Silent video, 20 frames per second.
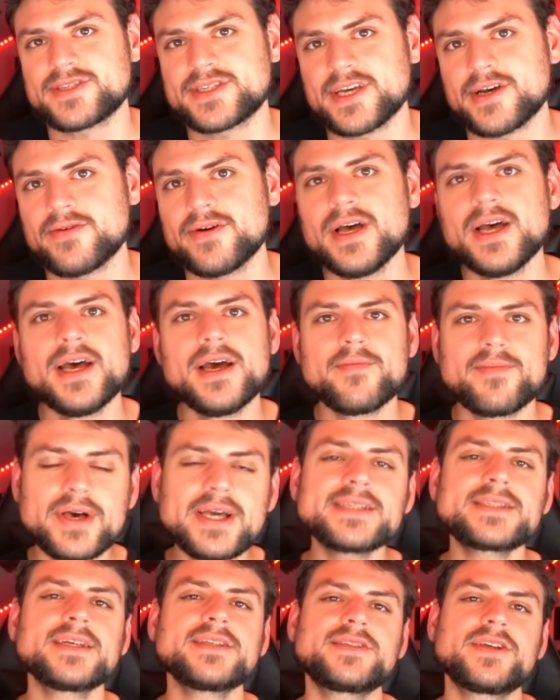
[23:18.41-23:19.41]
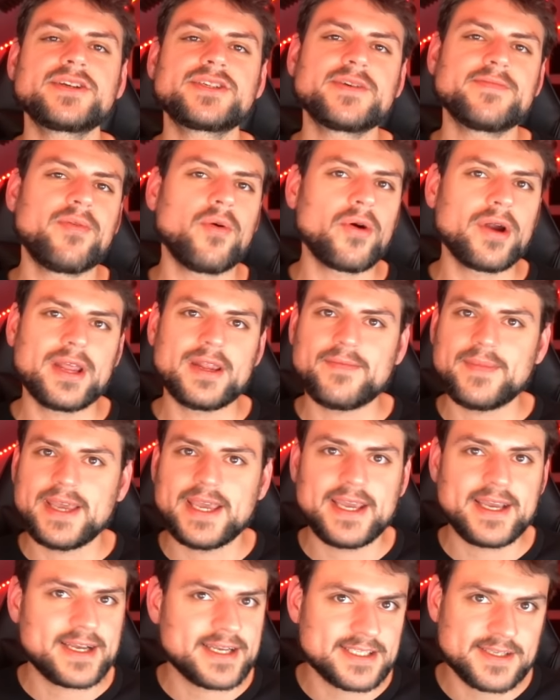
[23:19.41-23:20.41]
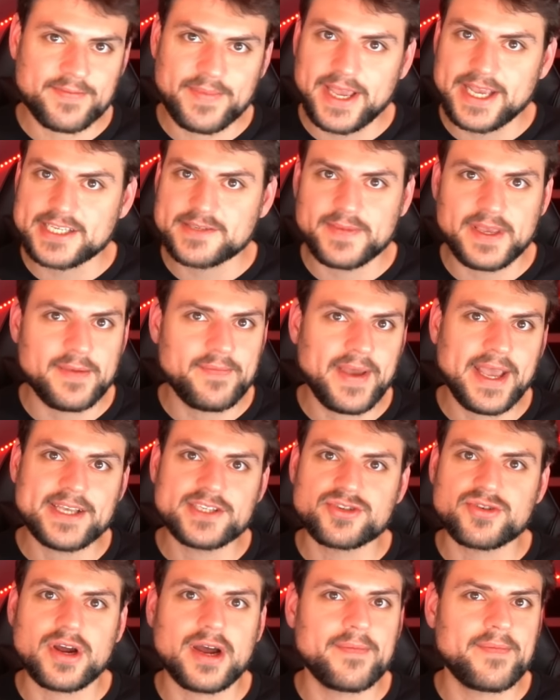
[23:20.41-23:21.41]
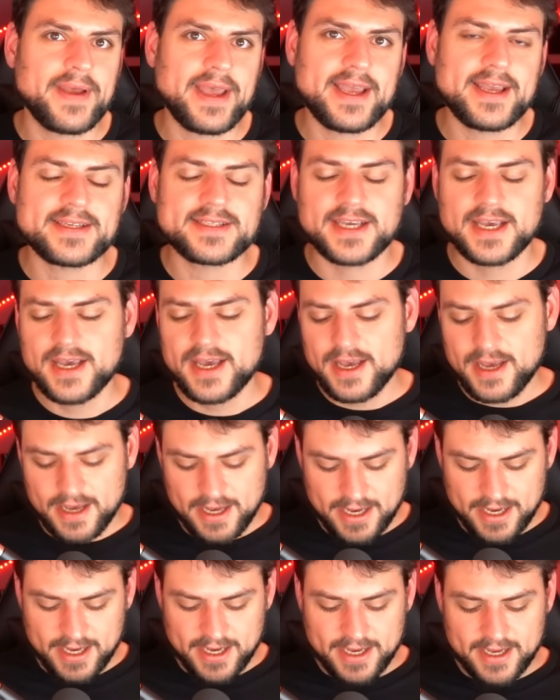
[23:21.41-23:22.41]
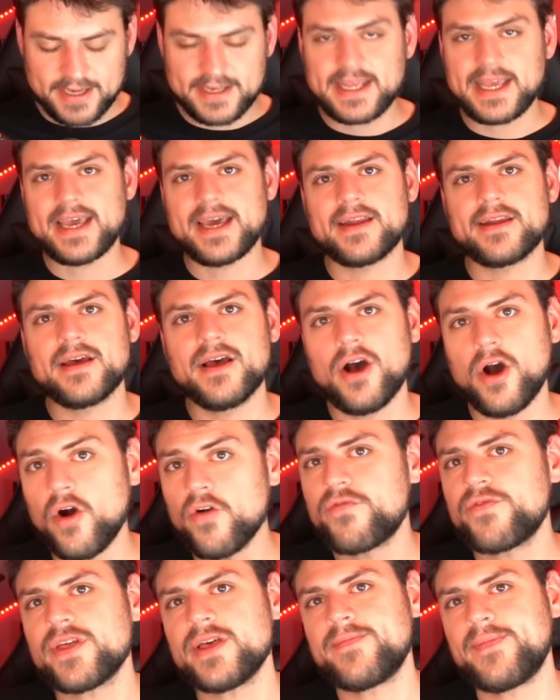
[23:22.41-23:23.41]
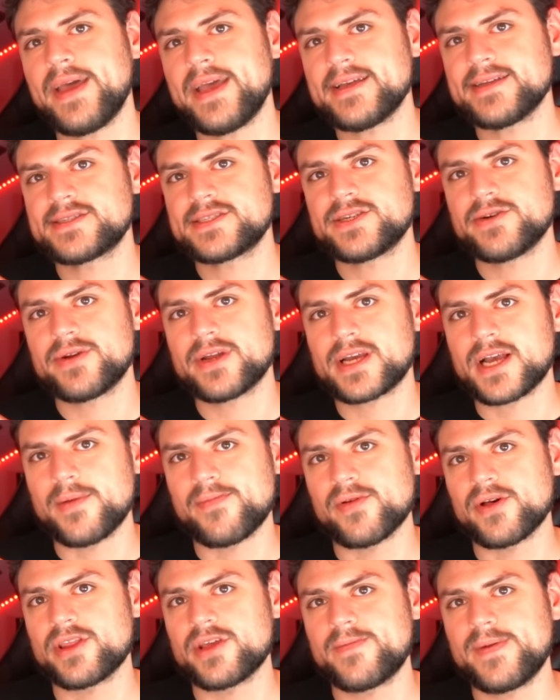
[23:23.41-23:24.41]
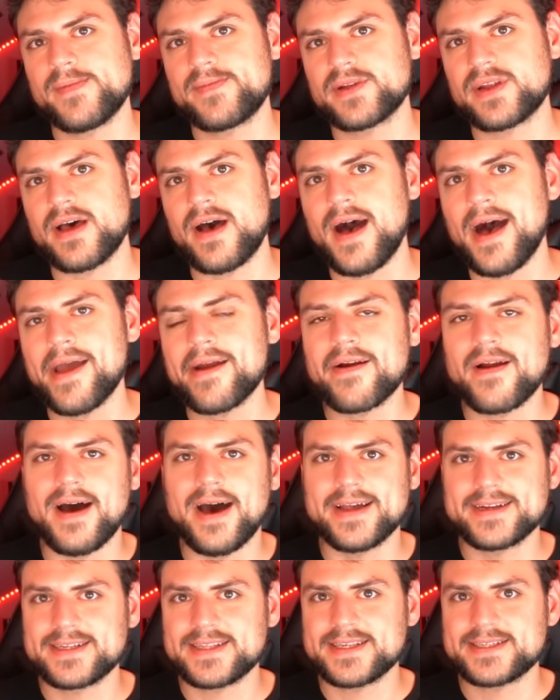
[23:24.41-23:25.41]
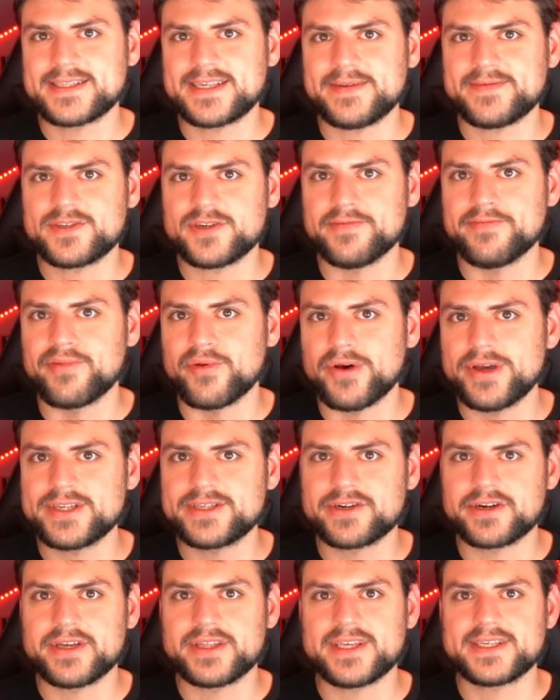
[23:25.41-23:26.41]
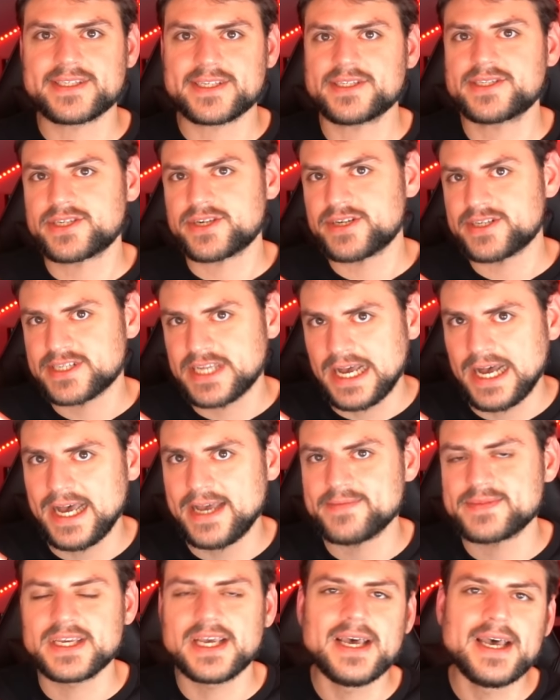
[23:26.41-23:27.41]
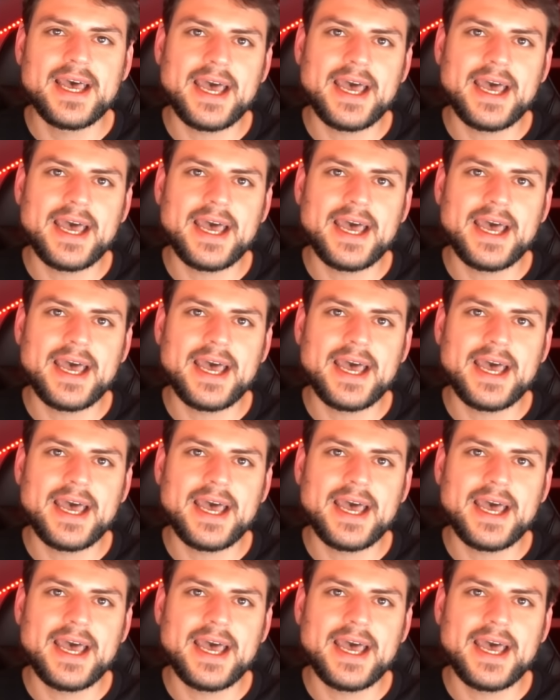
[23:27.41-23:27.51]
So please consider supporting me, because it pays me, pays Gerard, pays Dan, hopefully pays soon a couple other people to hire onto this team to employ during these uncertain times.